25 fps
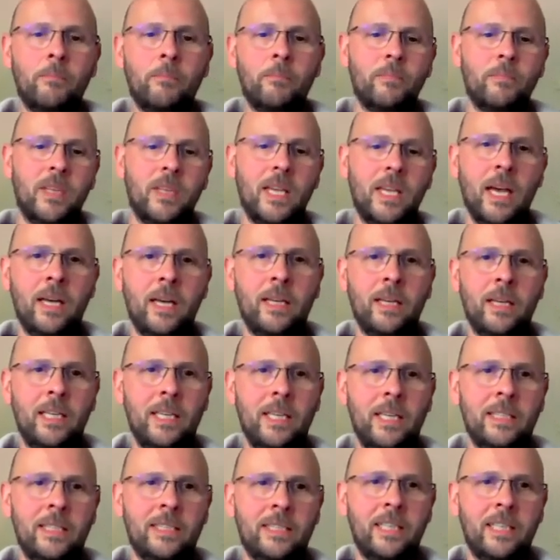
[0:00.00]
Yeah, and
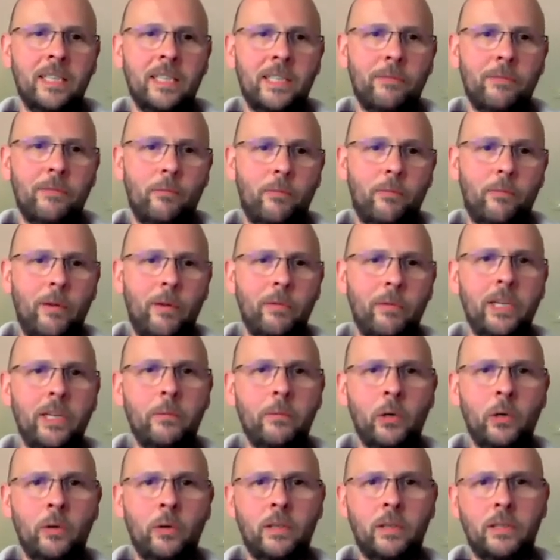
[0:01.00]
it's kind of different for every
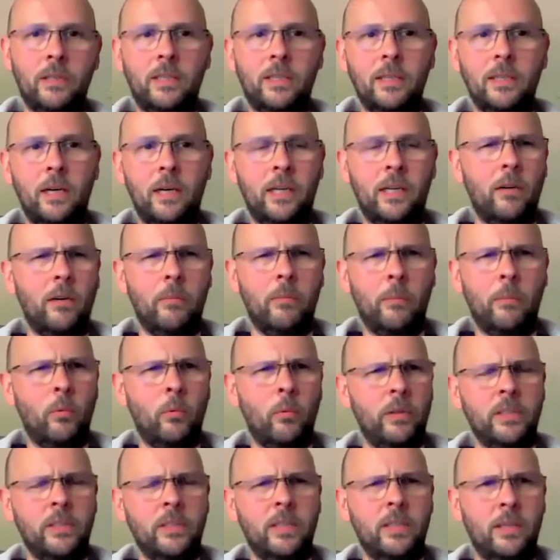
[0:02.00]
demo. I think I can't remember what
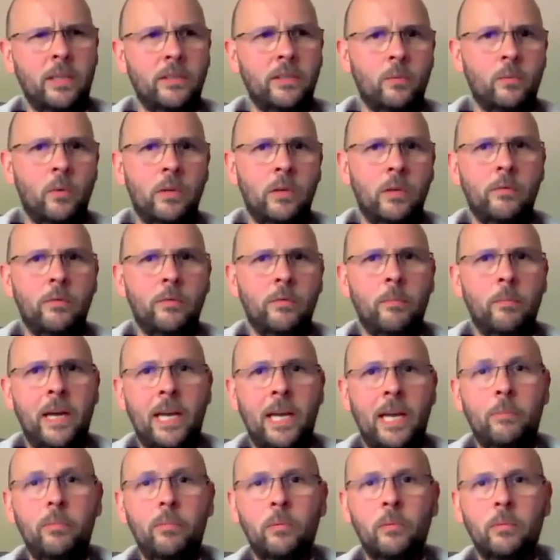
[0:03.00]
the sizes were for Bad Apple,